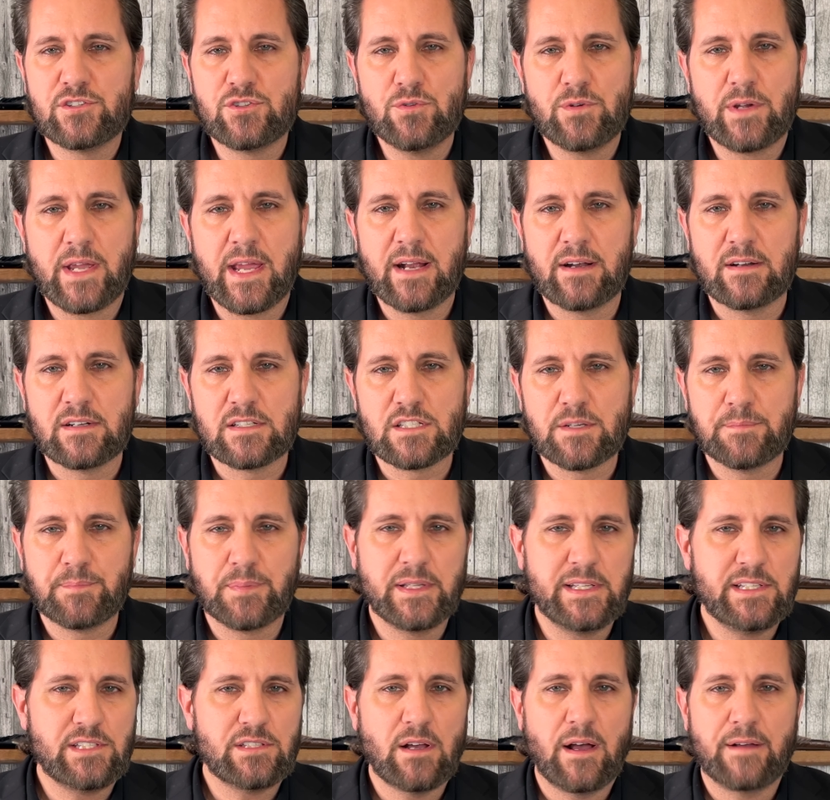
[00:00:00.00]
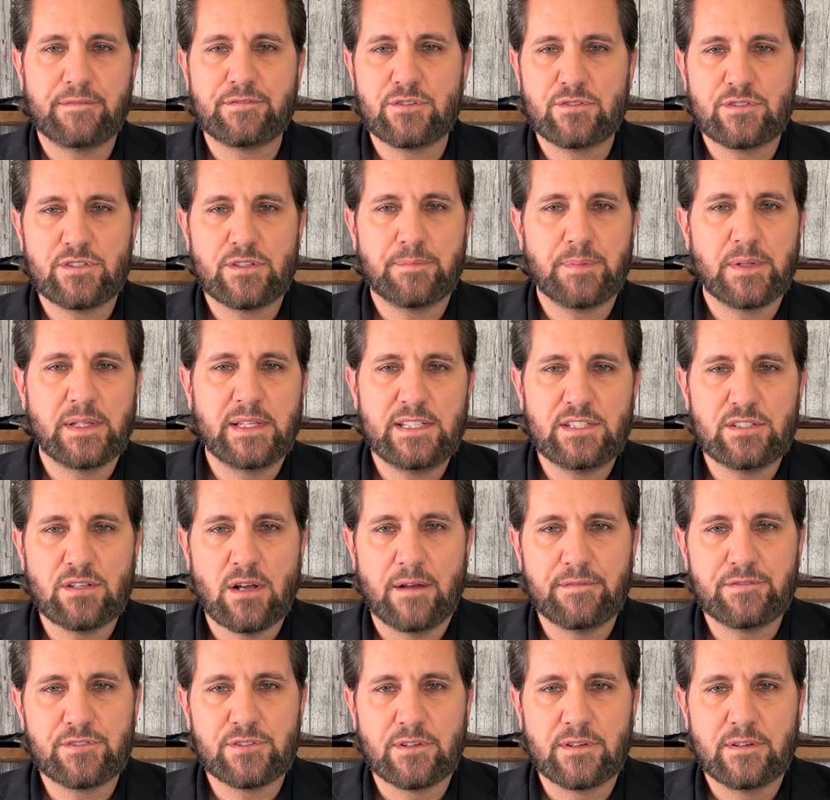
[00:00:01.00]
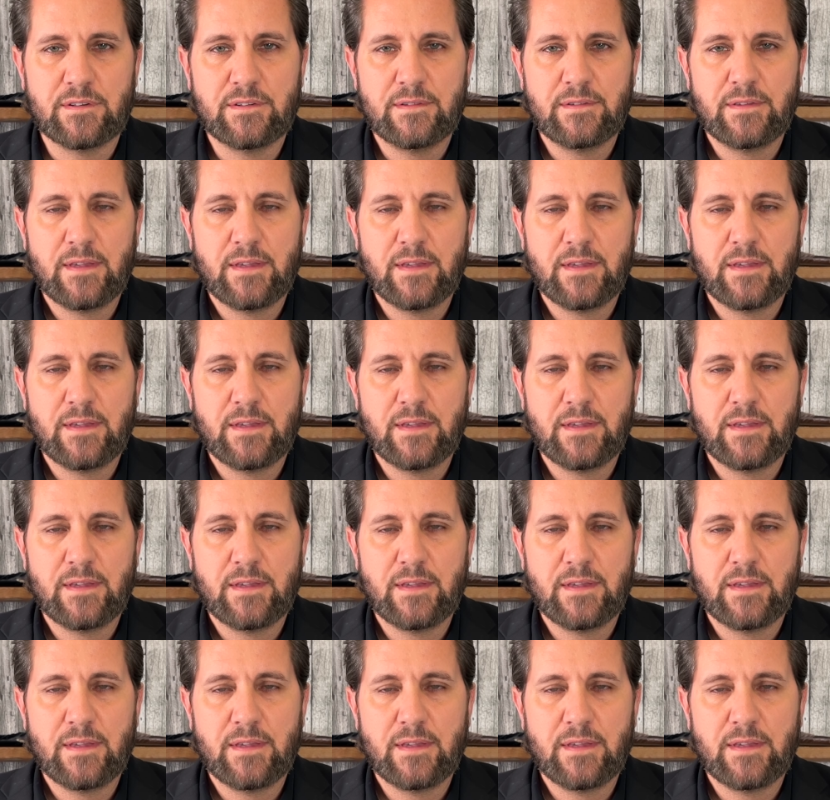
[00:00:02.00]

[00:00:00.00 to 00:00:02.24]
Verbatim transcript: Who cares? A police officer is a police officer.